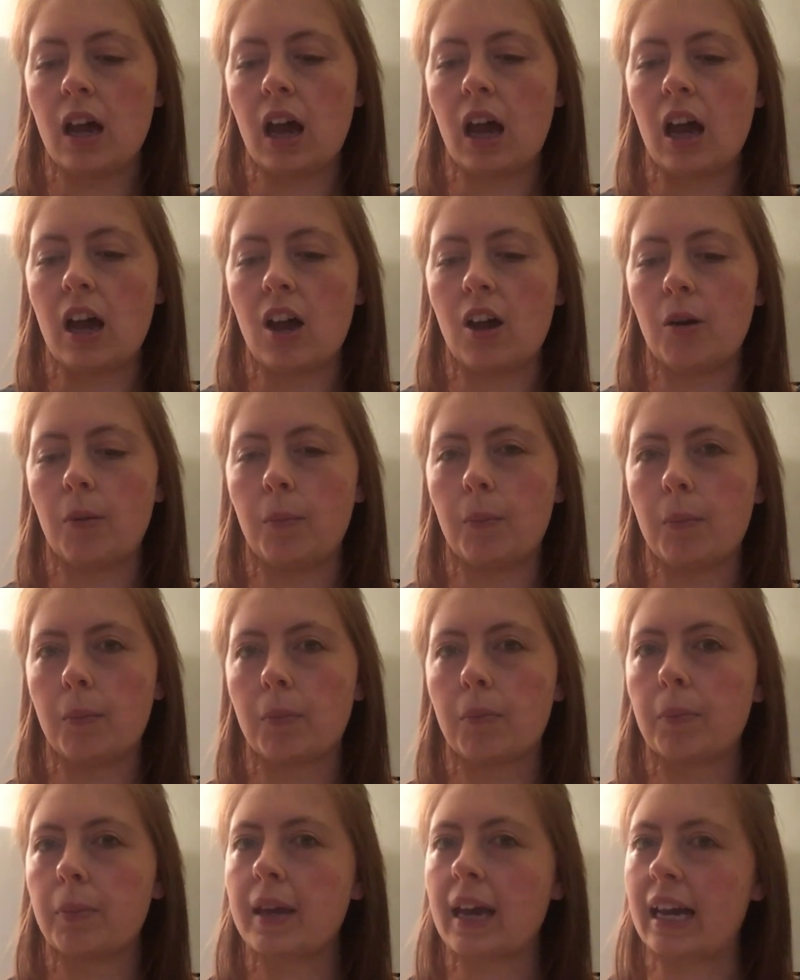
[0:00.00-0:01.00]

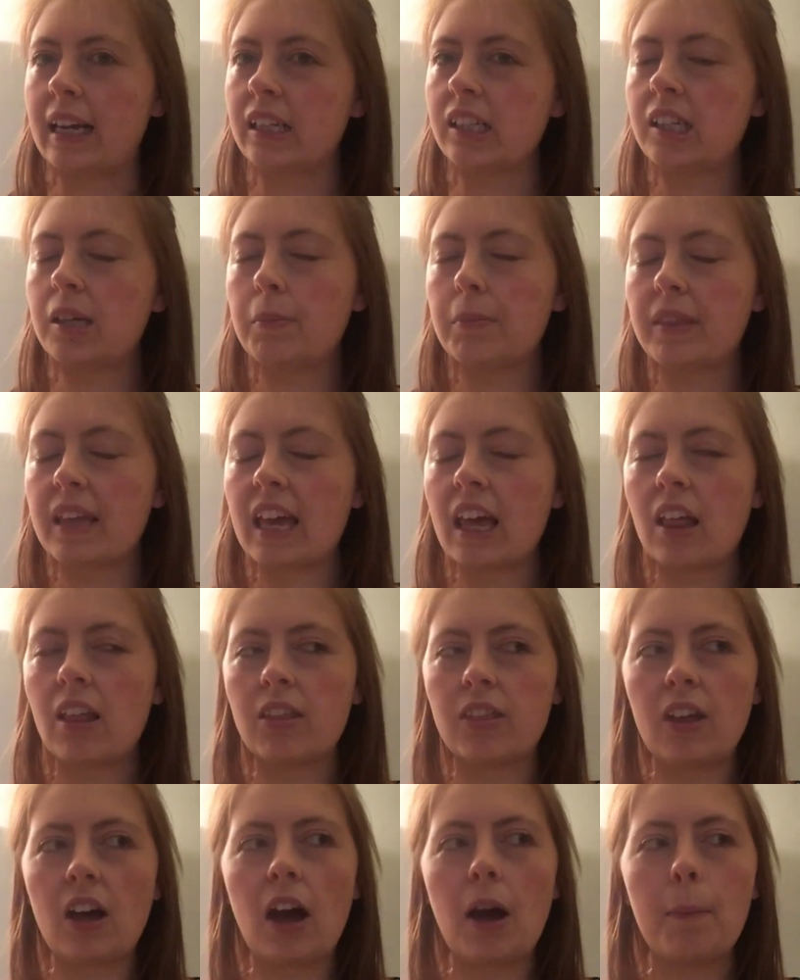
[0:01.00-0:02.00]
But yeah, it's
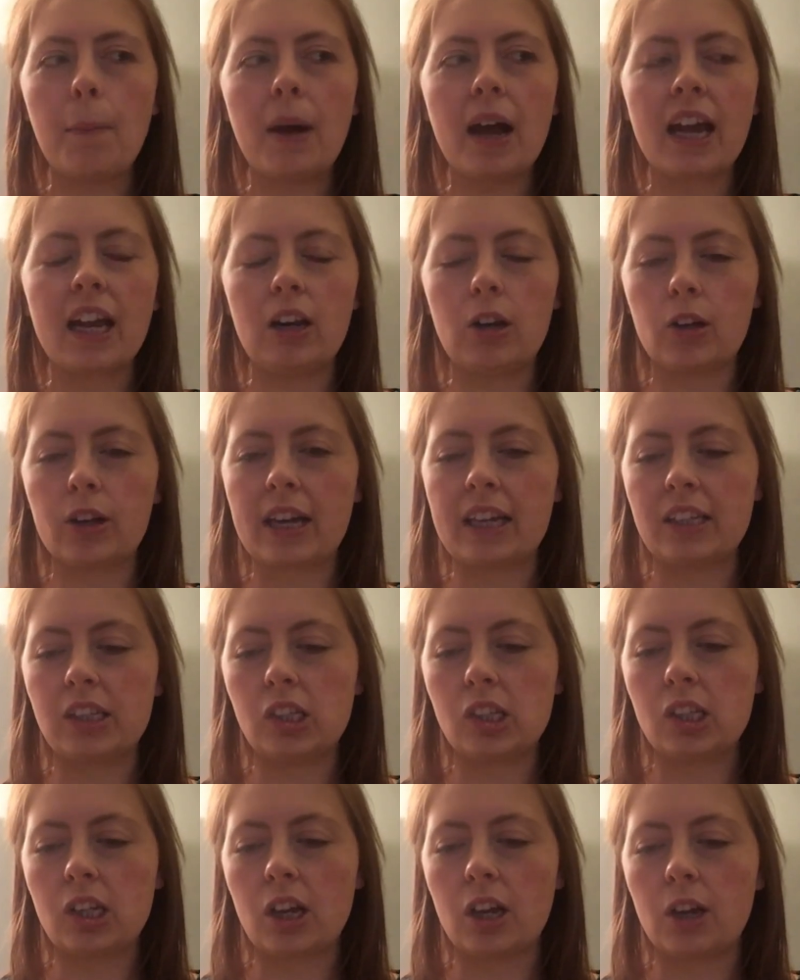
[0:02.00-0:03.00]
something that I might look
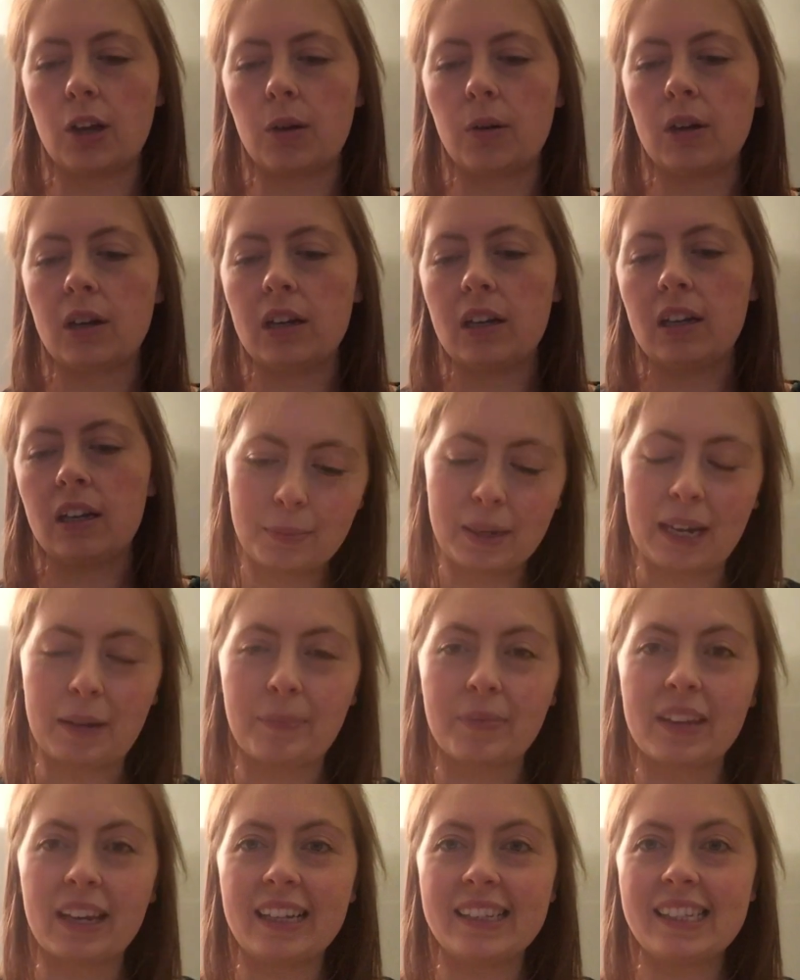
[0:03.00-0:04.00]
into. But yeah,
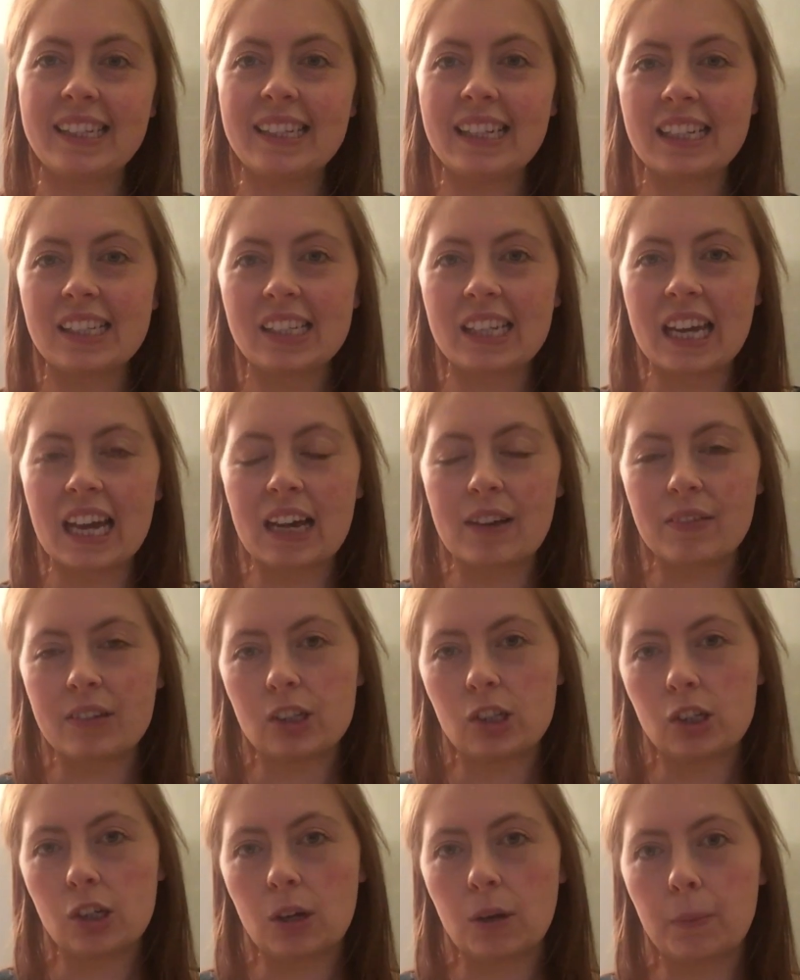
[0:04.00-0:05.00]
I did actually have
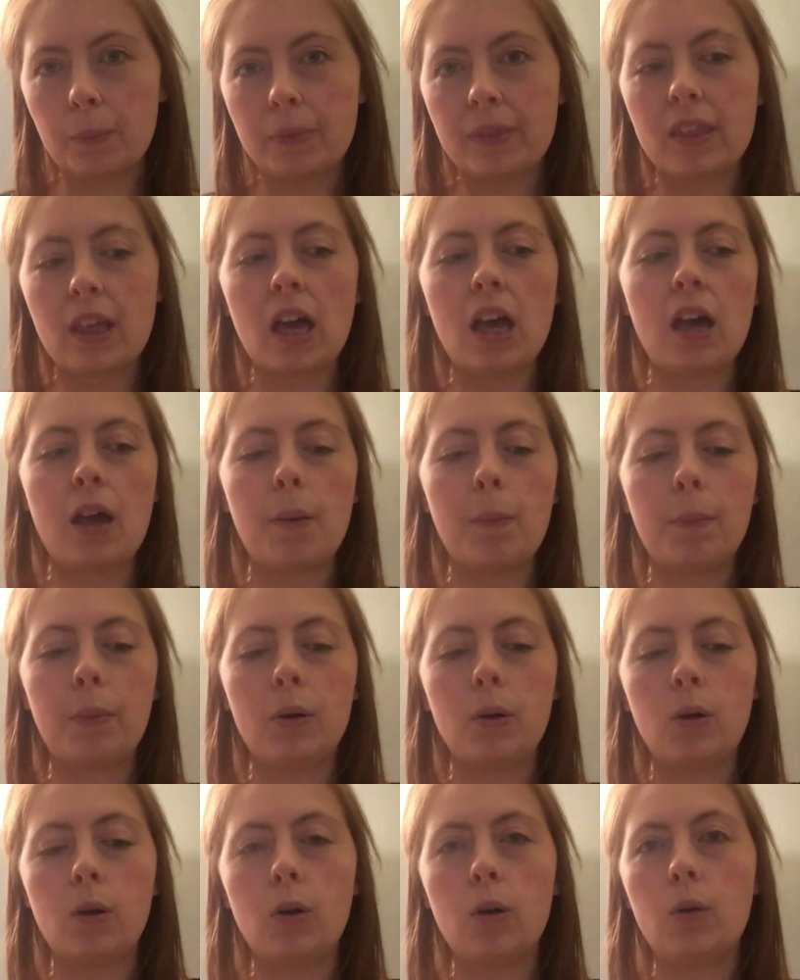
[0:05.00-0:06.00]
a shop that
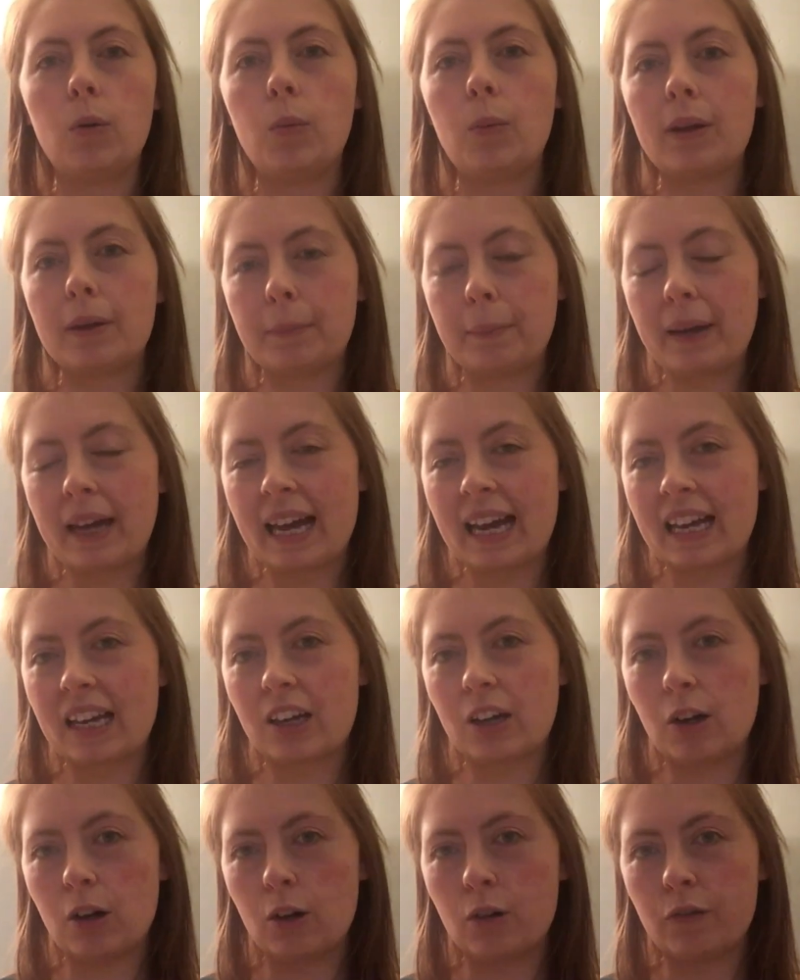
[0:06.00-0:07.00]
bought one
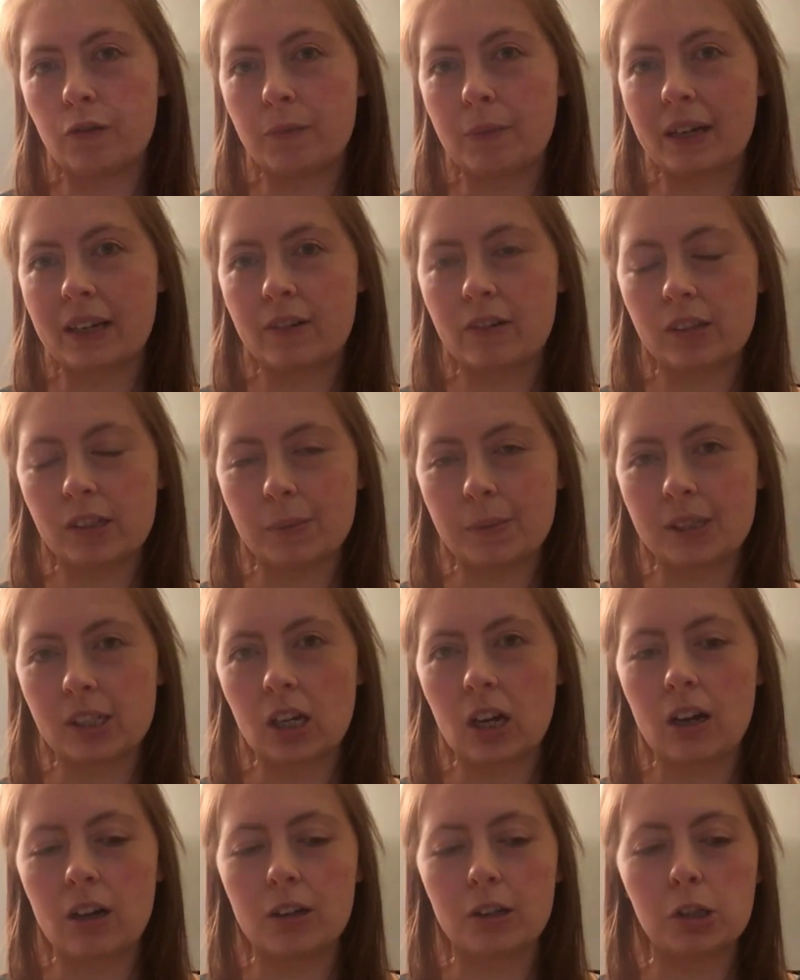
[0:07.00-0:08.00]
pack of my Christmas
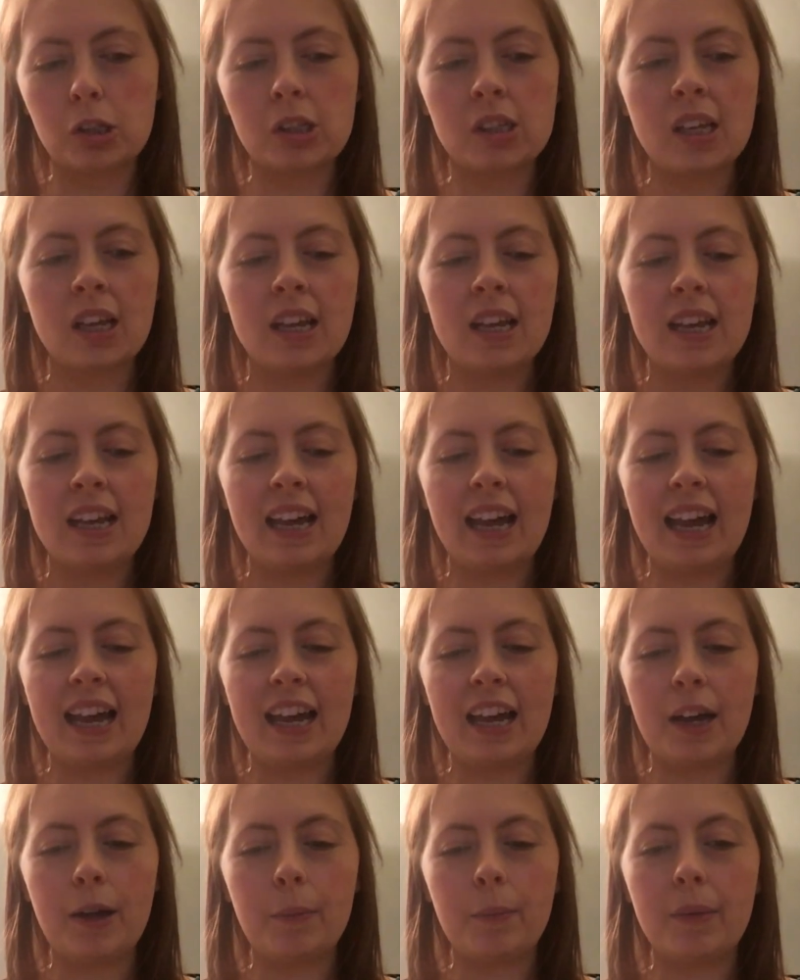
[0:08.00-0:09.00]
cards,
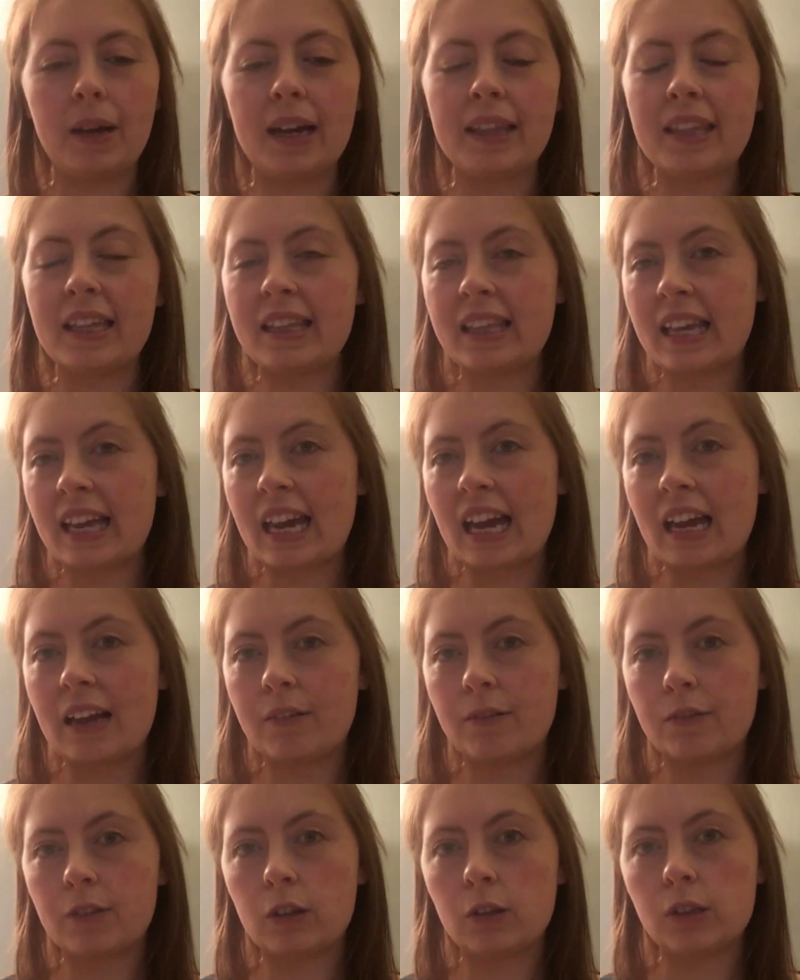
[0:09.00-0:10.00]
and then they
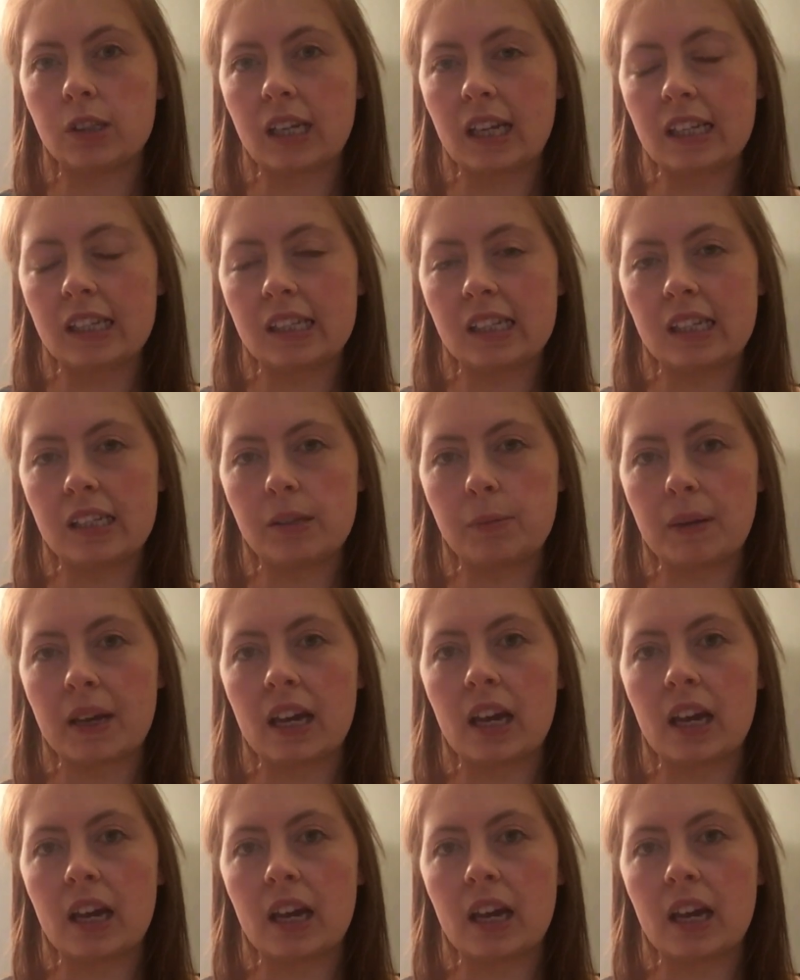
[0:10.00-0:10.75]
have contacted